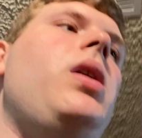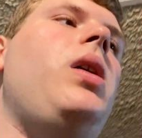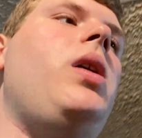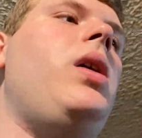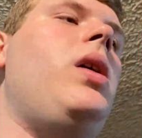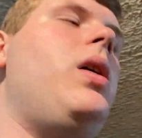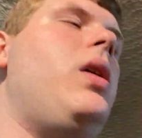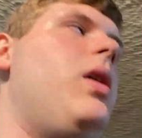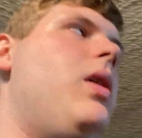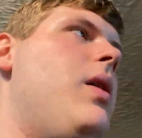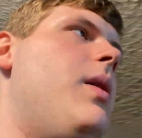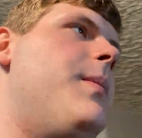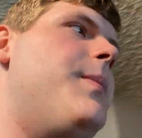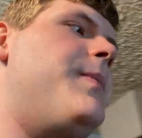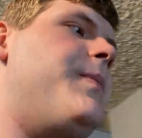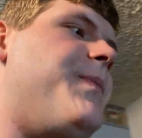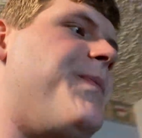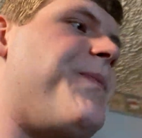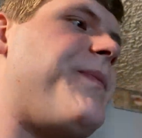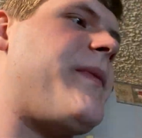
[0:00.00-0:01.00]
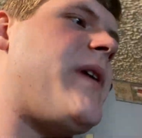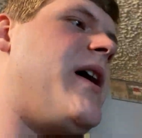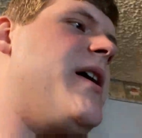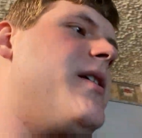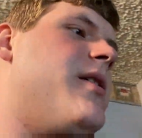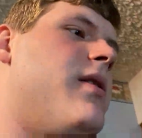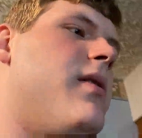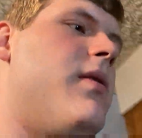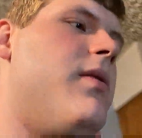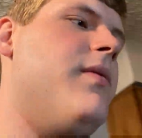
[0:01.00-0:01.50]
I
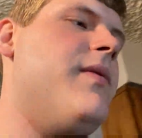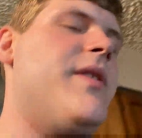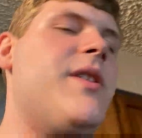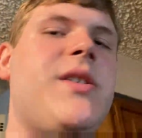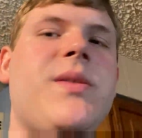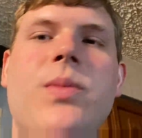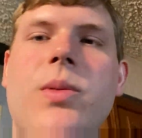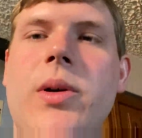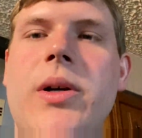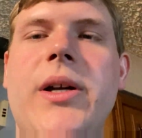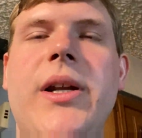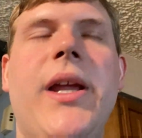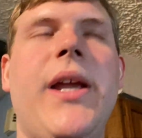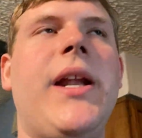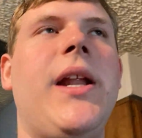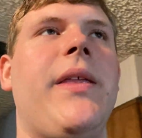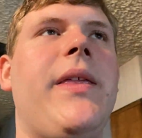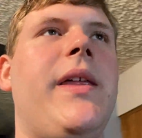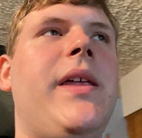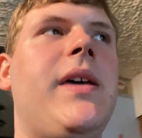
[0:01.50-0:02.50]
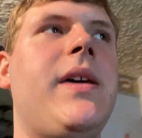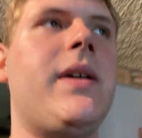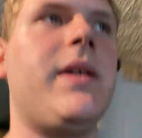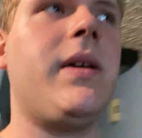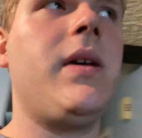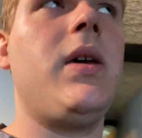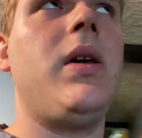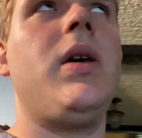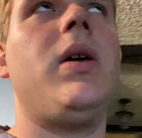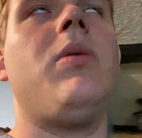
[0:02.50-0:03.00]
know this one, and I think
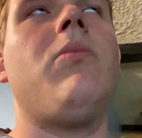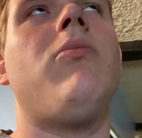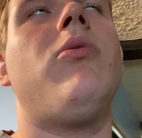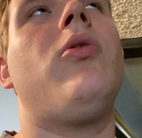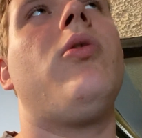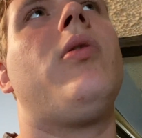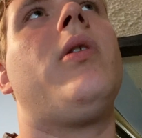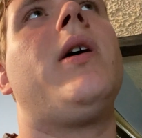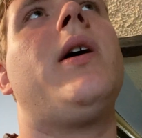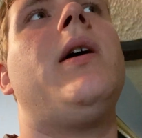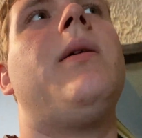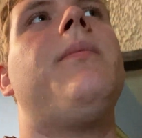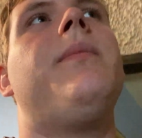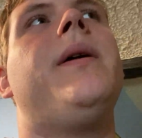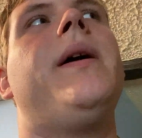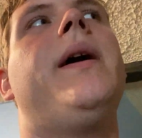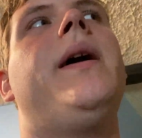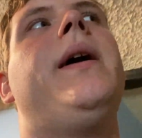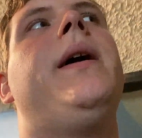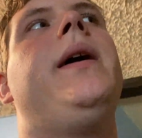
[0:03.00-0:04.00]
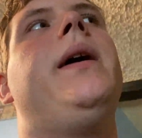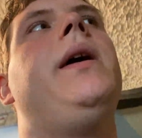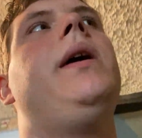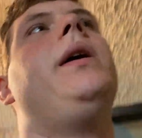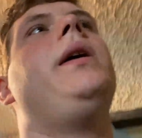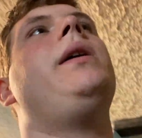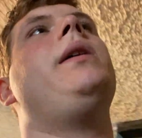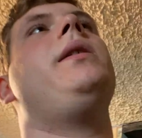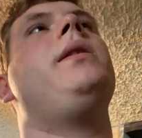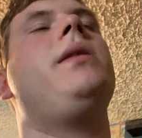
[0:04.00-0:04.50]
Mortal
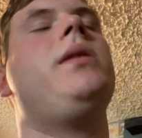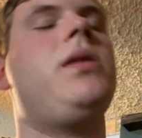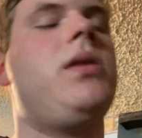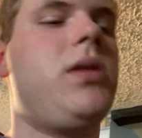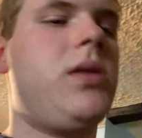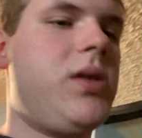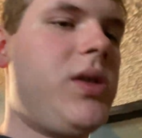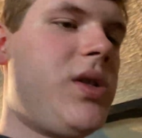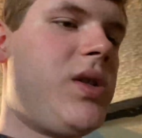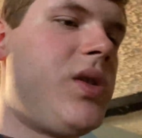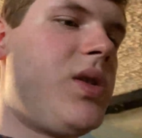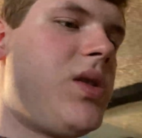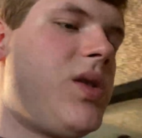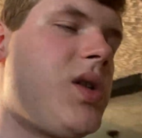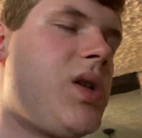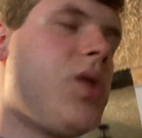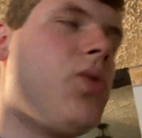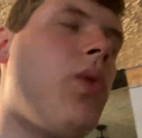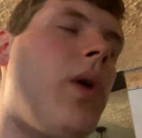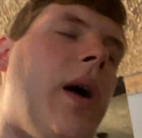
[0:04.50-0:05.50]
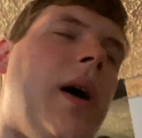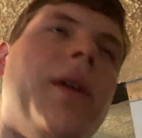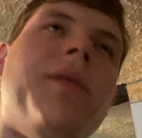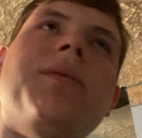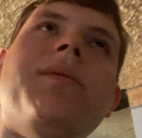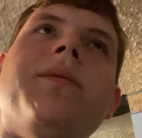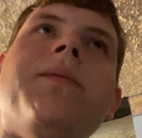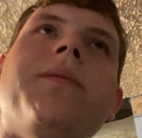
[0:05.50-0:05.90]
Kombat Squadron